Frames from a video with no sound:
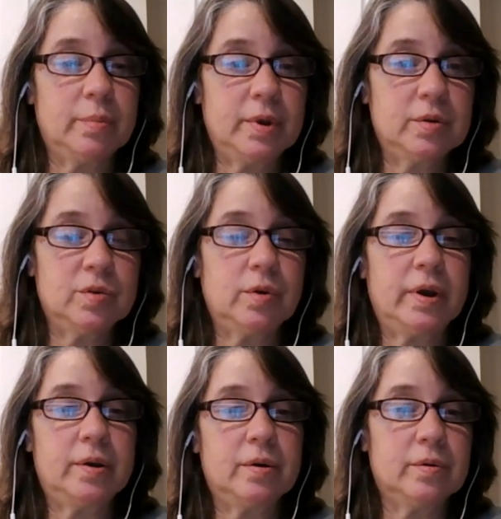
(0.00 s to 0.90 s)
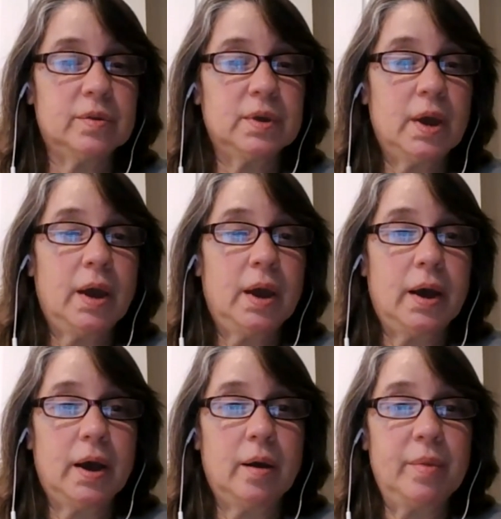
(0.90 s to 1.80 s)
the administrators
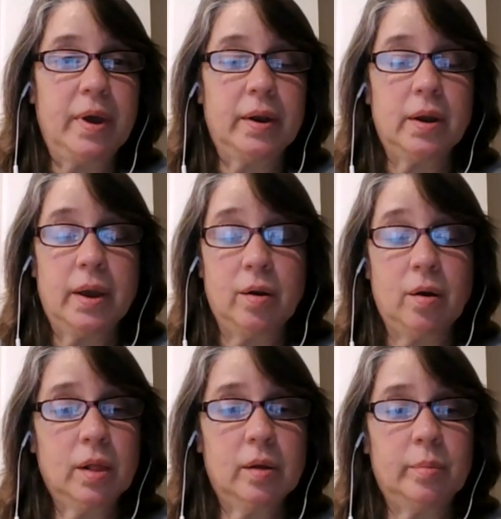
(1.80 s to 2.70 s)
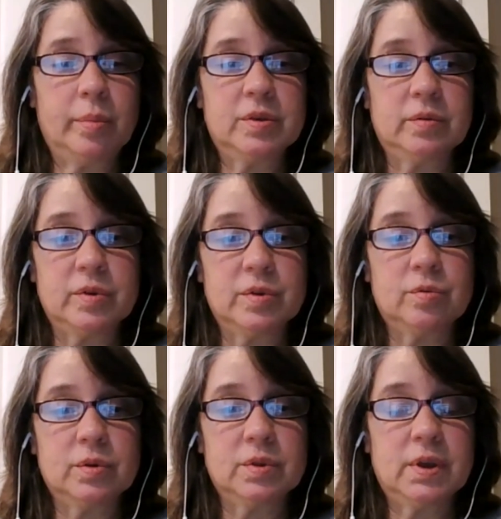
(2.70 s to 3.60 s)
and all elements of the
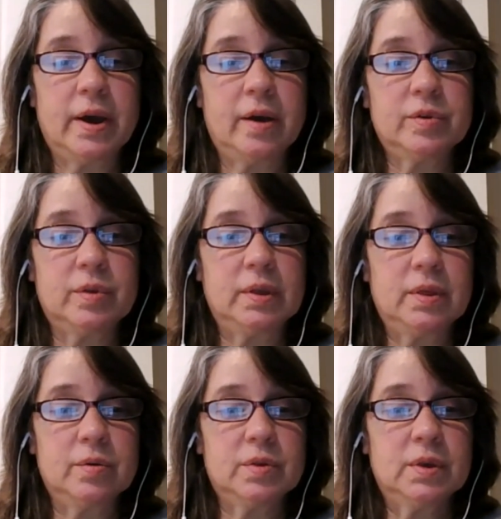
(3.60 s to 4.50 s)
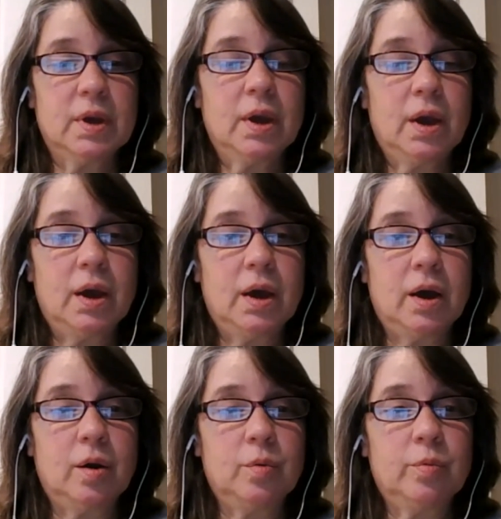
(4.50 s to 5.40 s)
school staff, so that there's
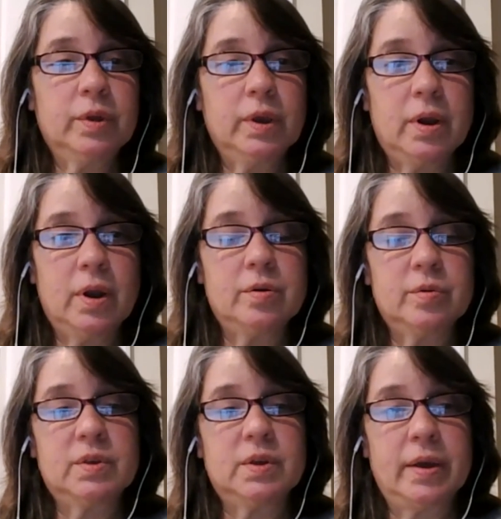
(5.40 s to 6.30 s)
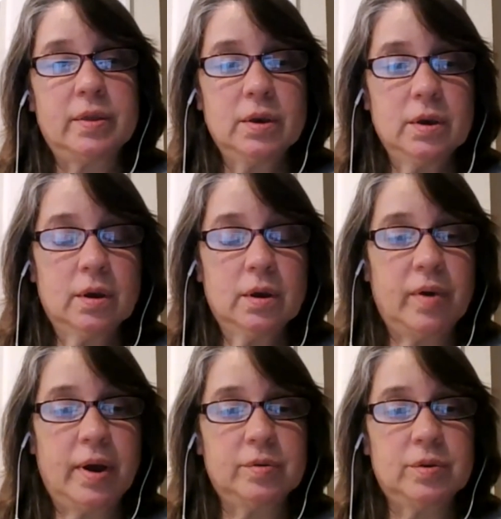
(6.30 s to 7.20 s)
really an understanding
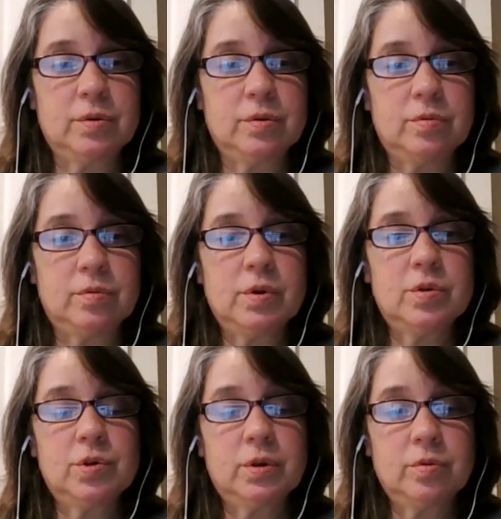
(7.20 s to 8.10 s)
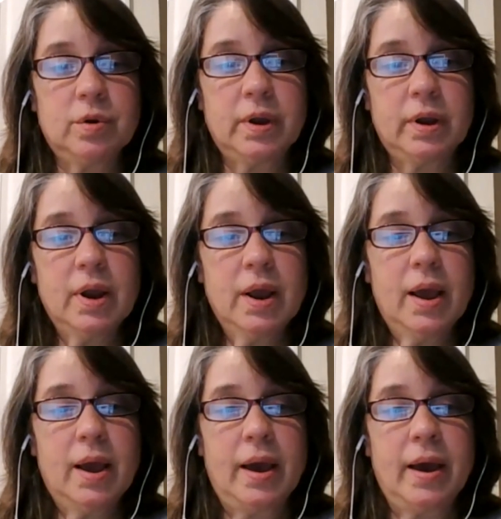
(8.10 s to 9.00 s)
how to treat children,
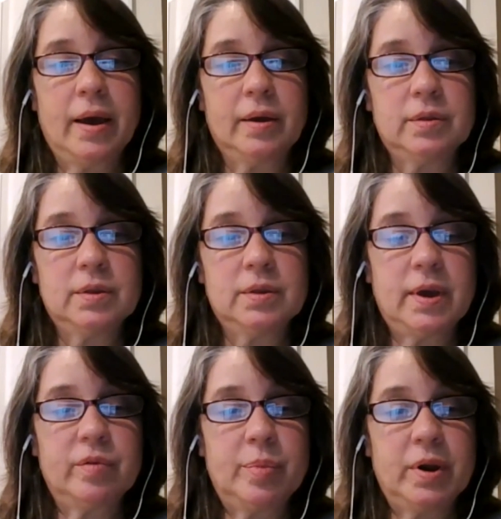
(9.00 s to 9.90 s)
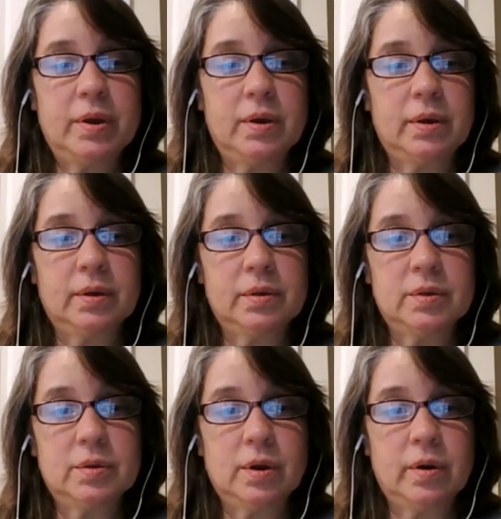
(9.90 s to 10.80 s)
and everybody
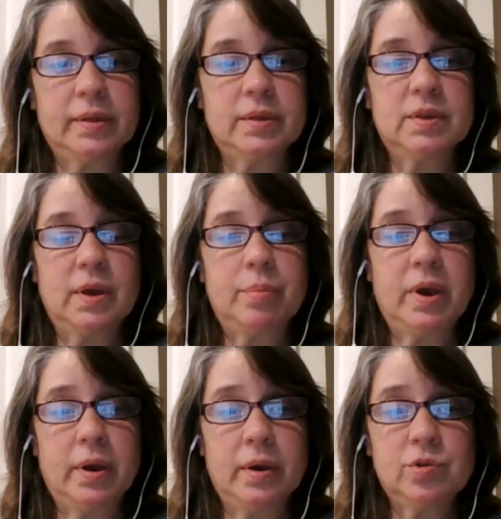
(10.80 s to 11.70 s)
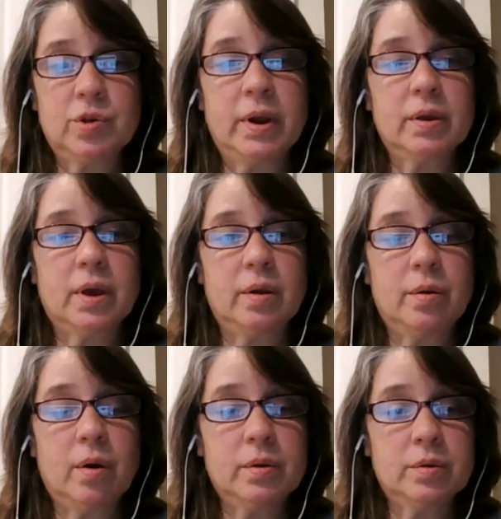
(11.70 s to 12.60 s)
is, on the same page. And
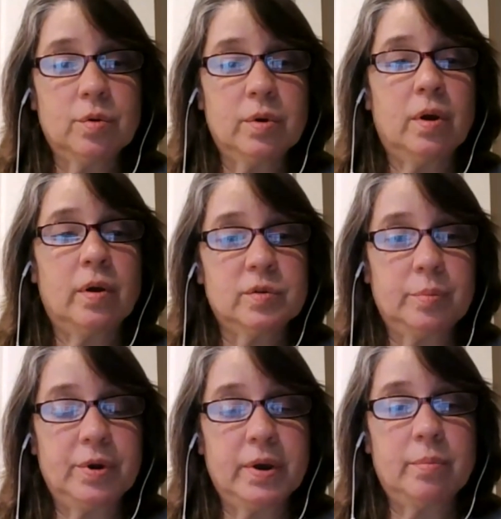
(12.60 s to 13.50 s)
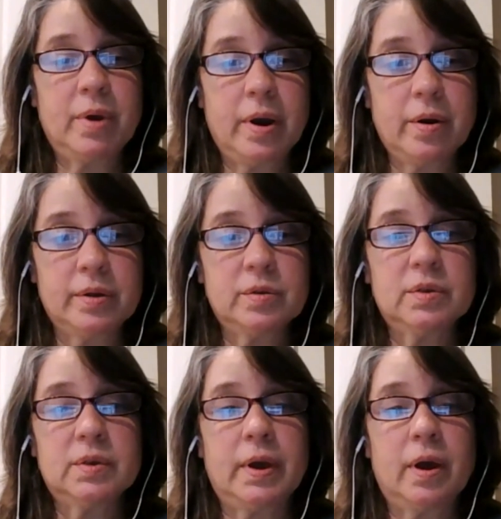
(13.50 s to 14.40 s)
you can also bring in
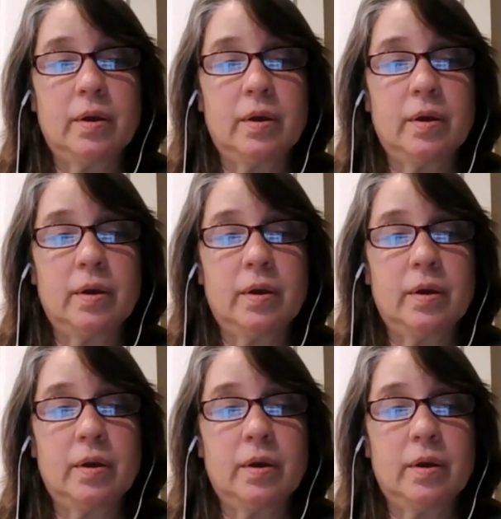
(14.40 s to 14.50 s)
parents